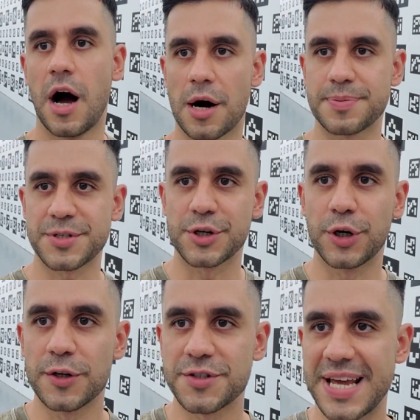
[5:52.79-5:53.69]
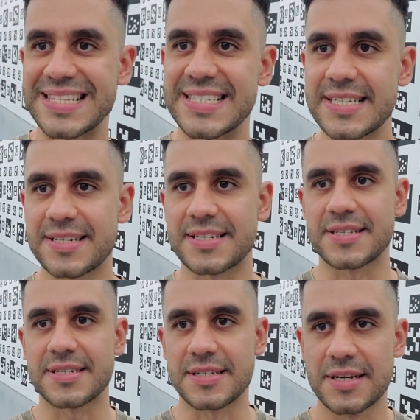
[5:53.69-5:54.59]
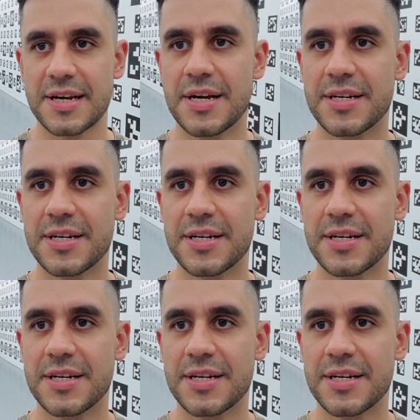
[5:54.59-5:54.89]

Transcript: obstacles and distances.